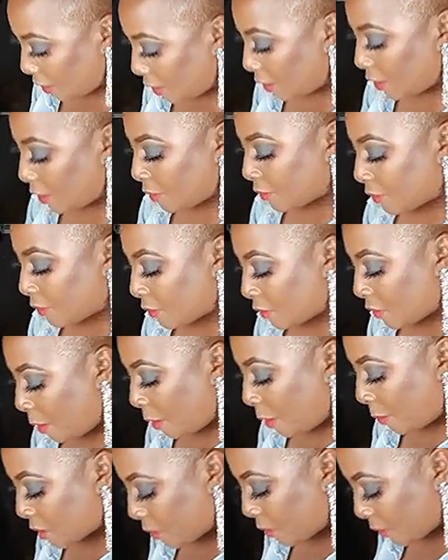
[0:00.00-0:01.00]
um, I'm
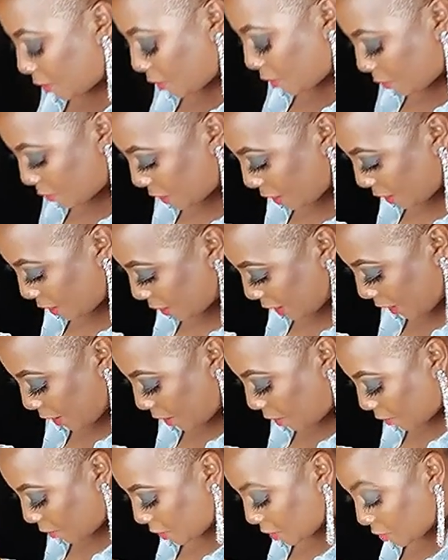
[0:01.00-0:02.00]
gonna turn it upside
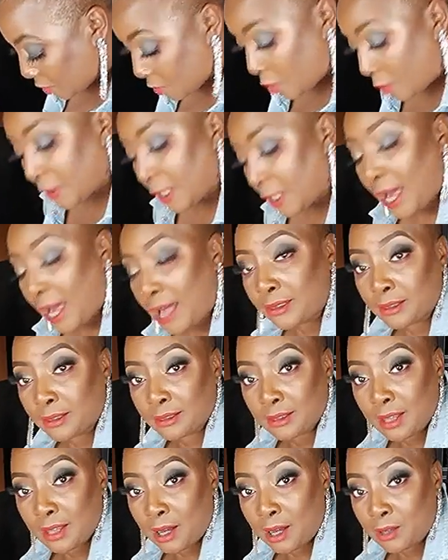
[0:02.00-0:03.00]
down because normally I,
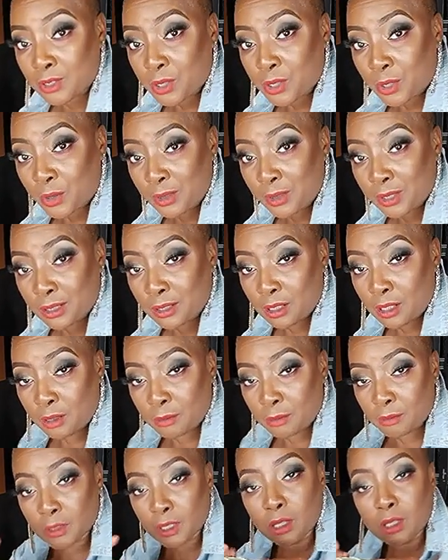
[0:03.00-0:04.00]
I'll turn it up.